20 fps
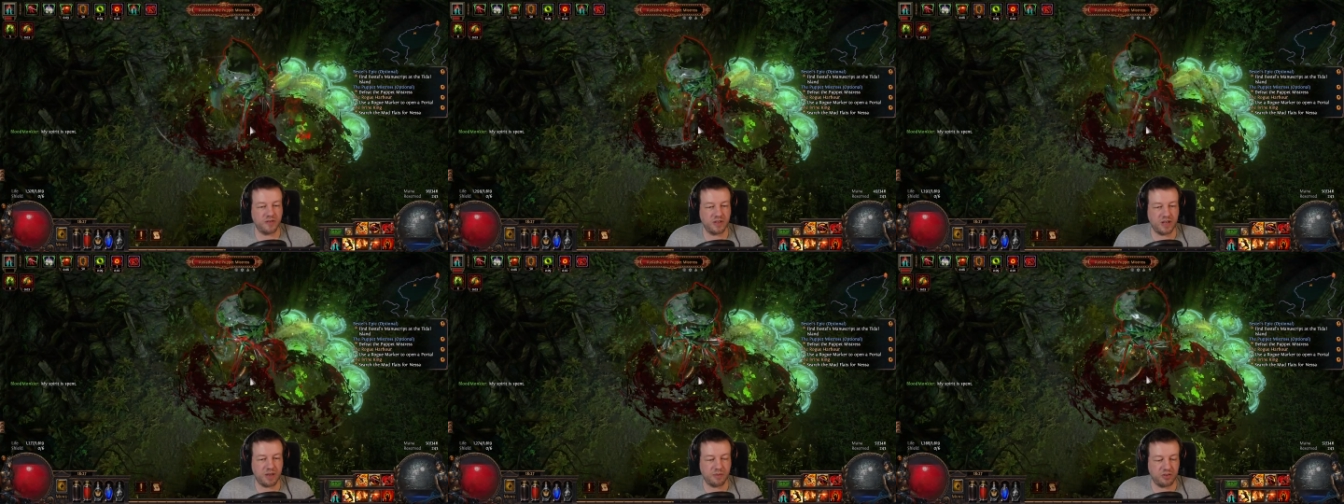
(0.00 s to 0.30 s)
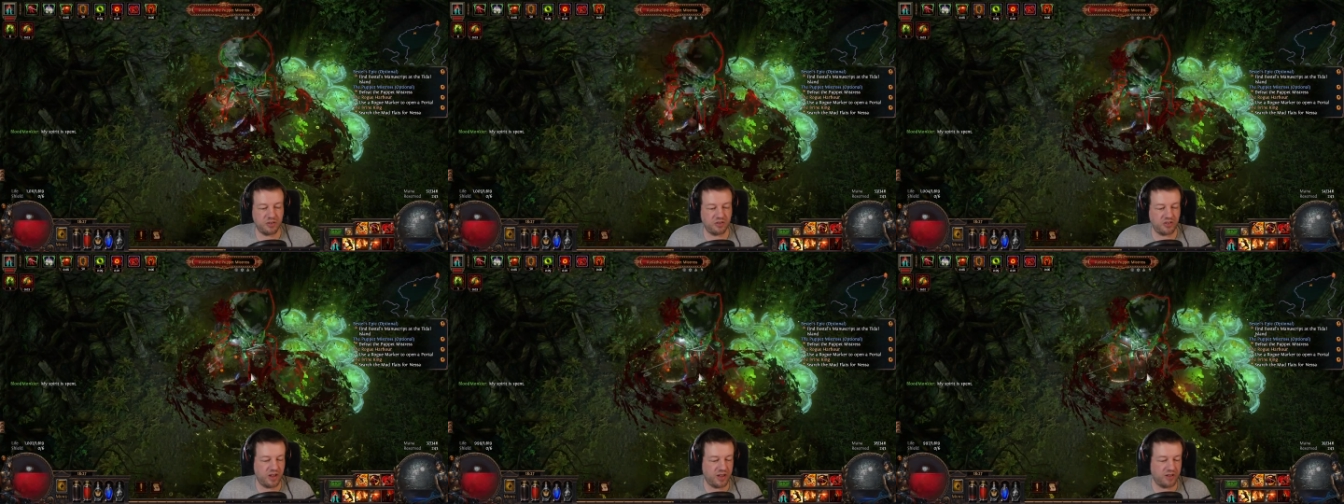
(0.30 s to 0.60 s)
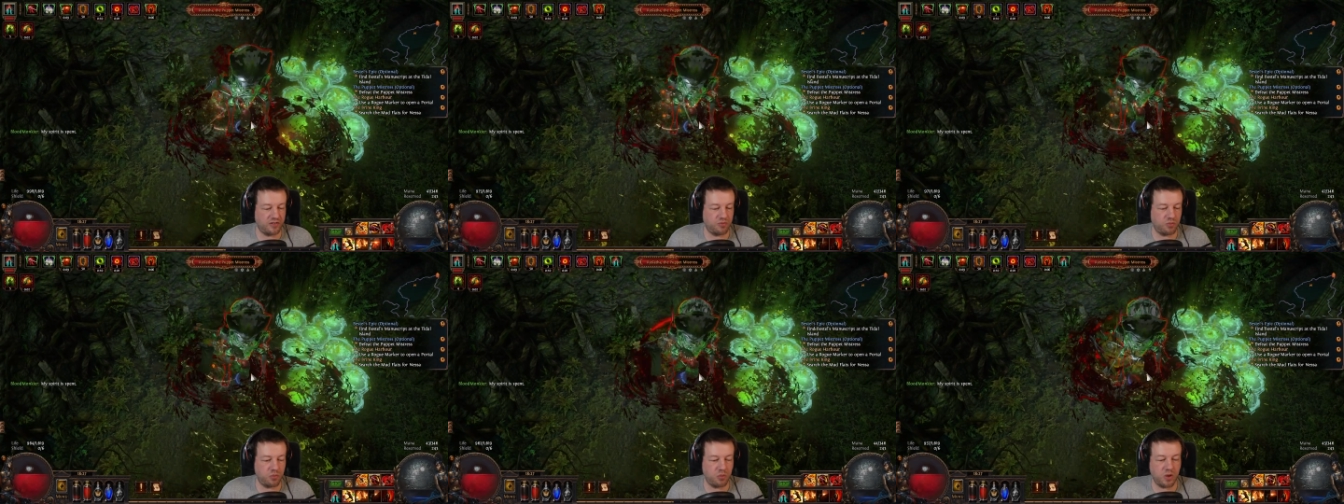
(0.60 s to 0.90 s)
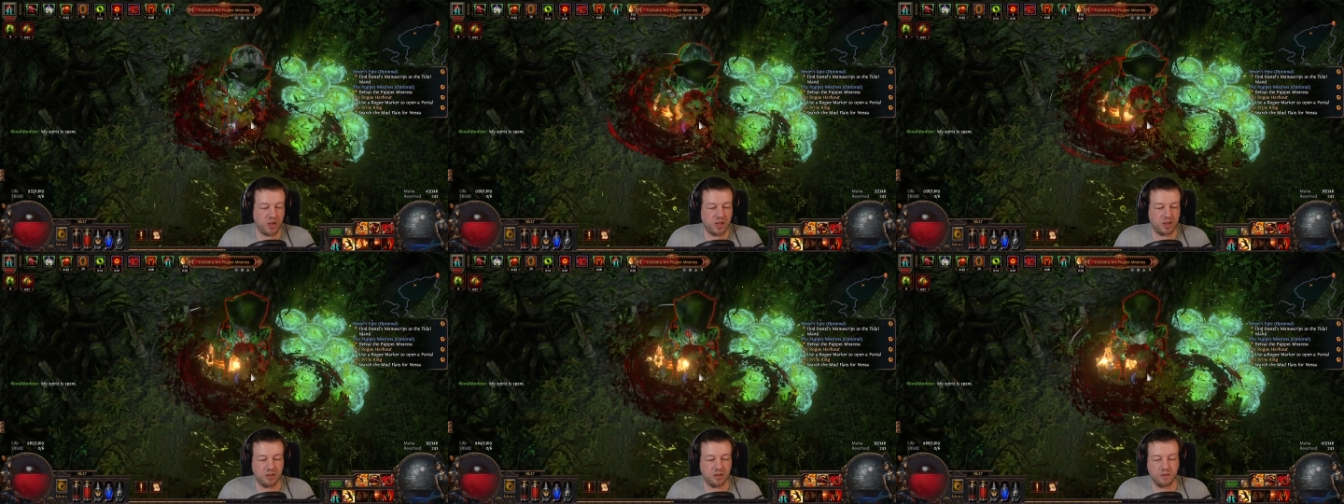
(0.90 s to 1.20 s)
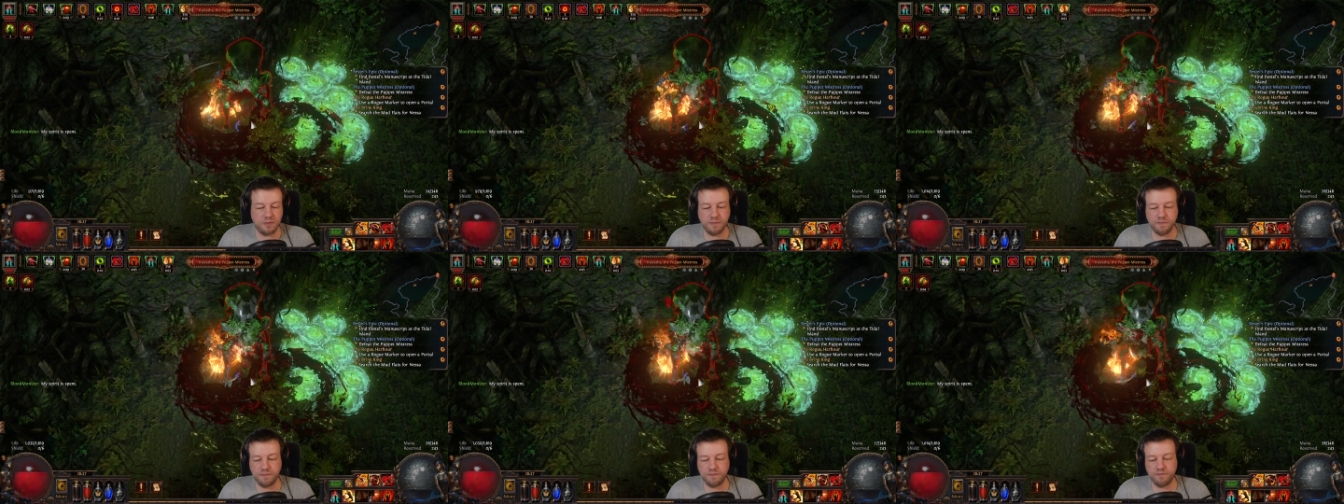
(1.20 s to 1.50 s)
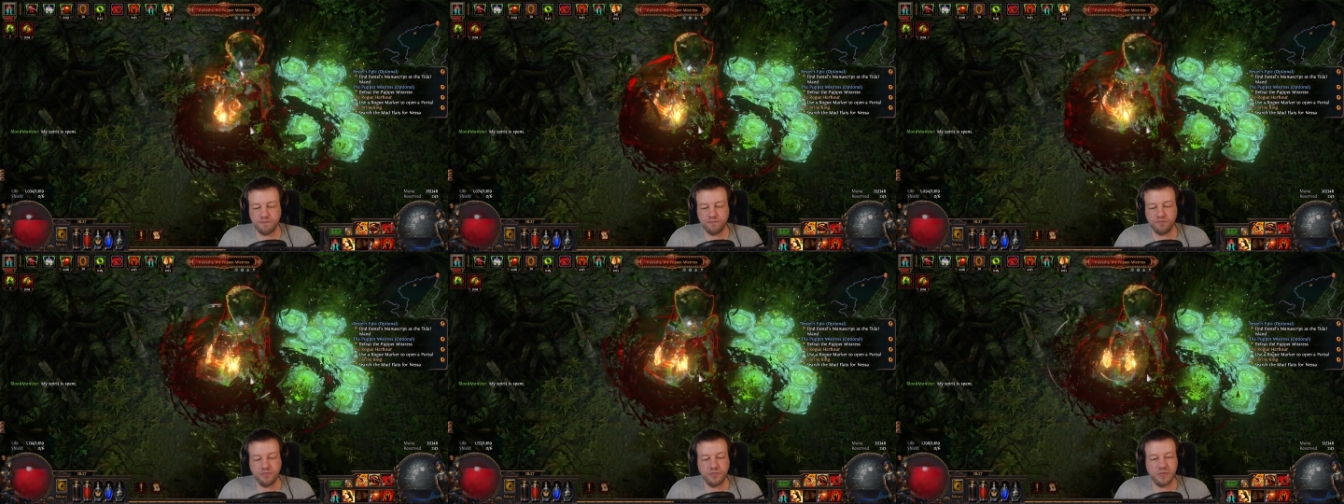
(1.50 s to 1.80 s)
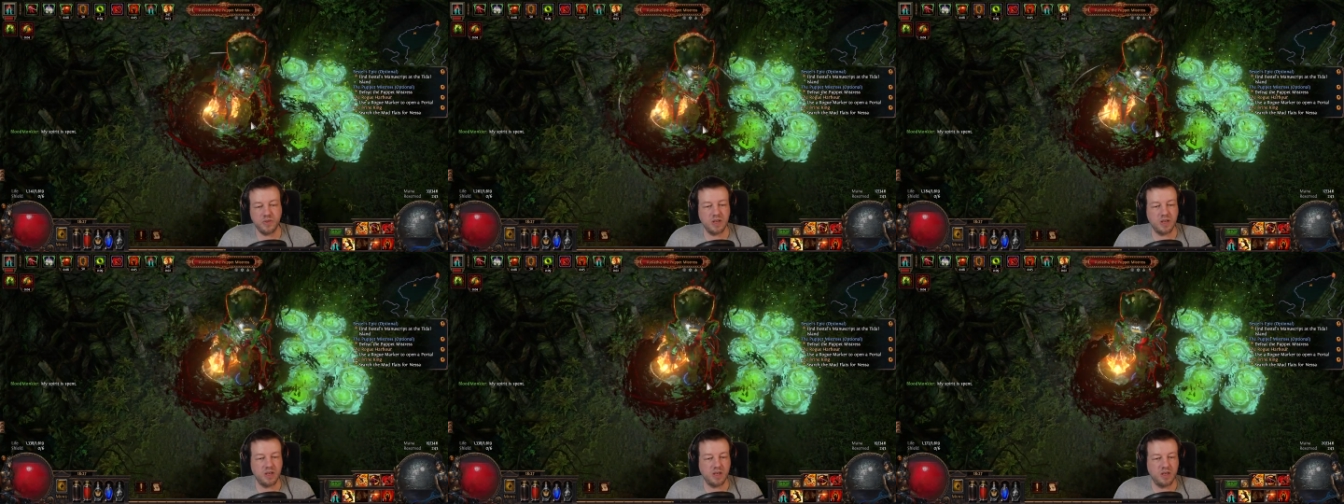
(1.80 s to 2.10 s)
damage as well.
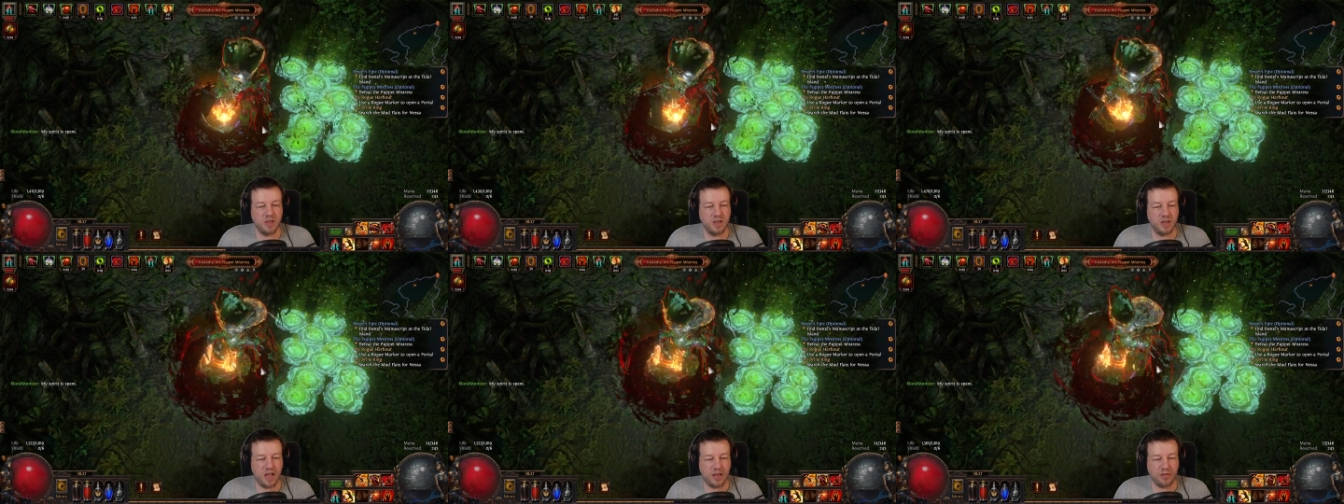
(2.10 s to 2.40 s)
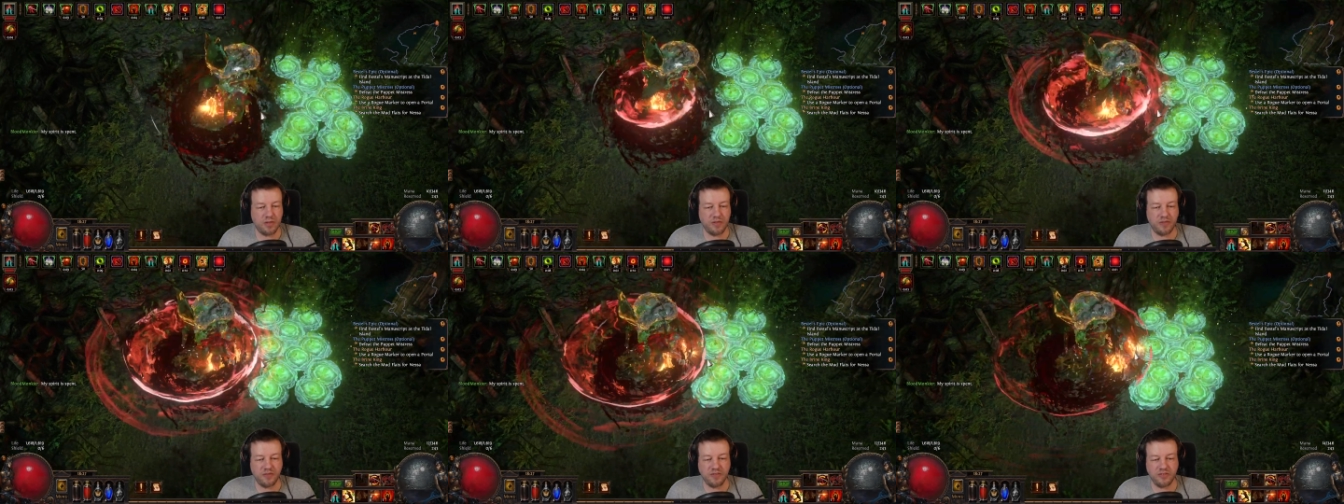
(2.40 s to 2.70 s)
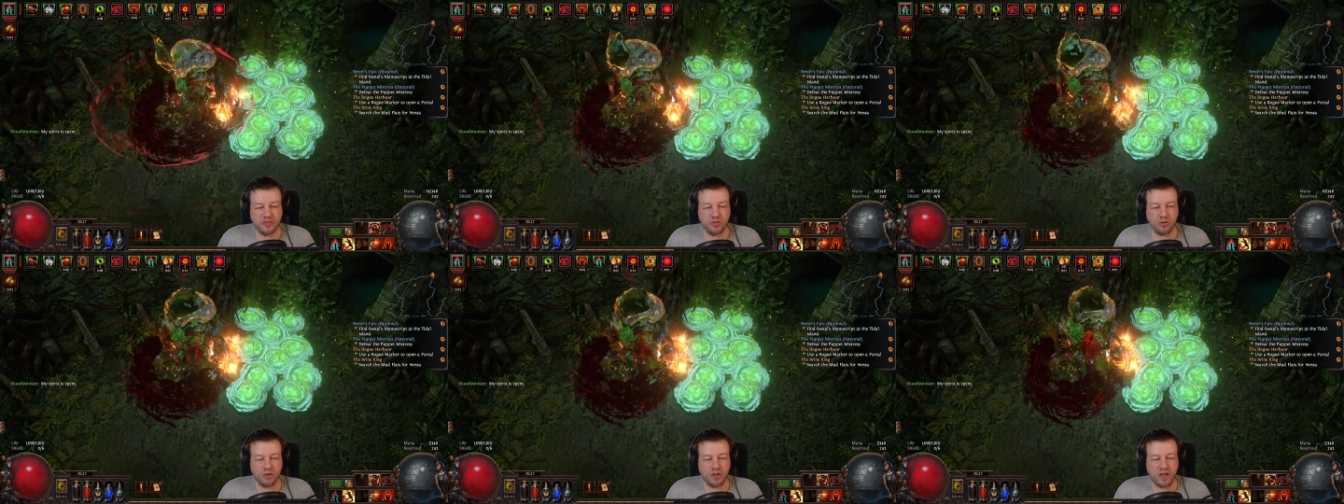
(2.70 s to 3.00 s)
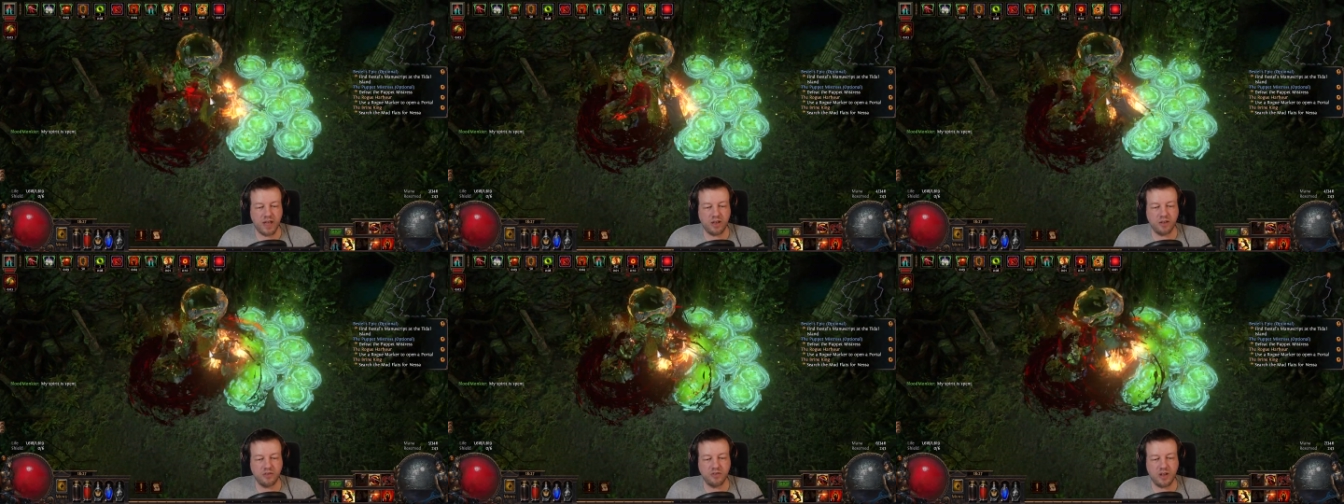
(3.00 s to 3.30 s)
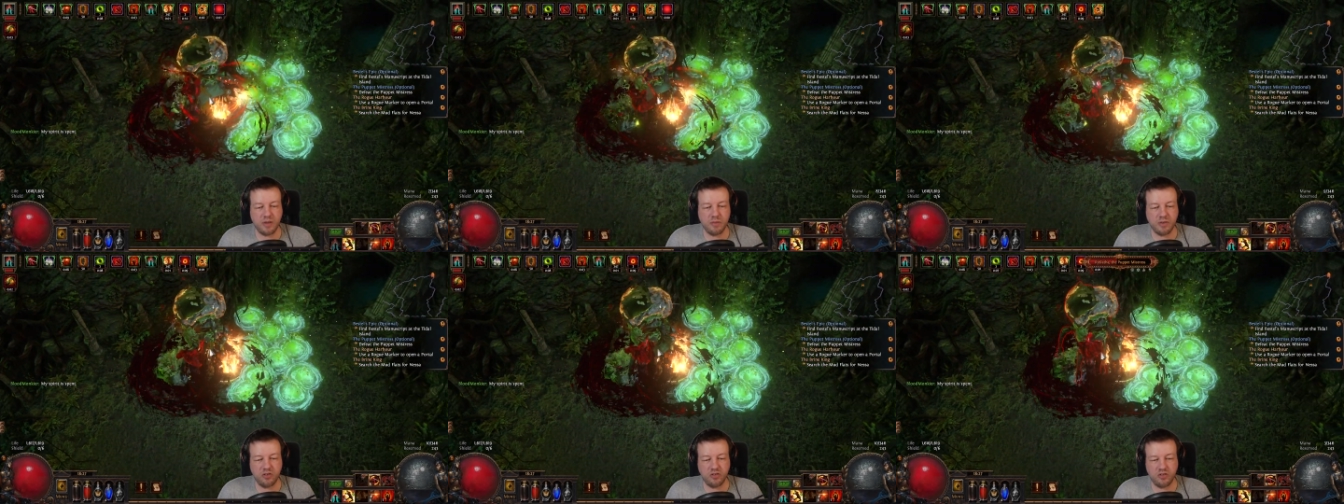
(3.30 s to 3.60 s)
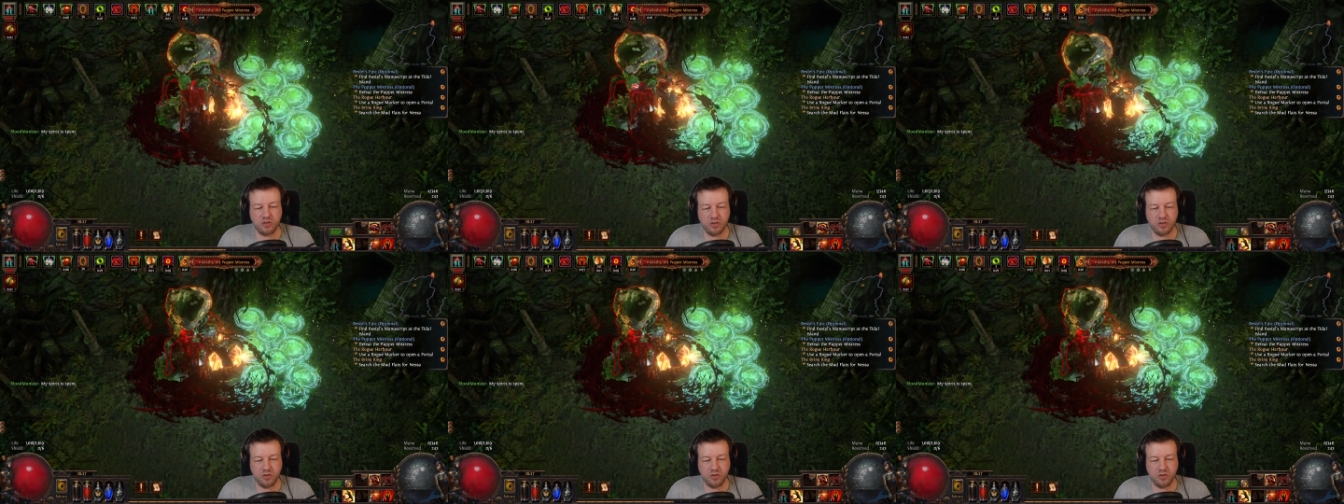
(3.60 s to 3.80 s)
I think this is all chaos damage.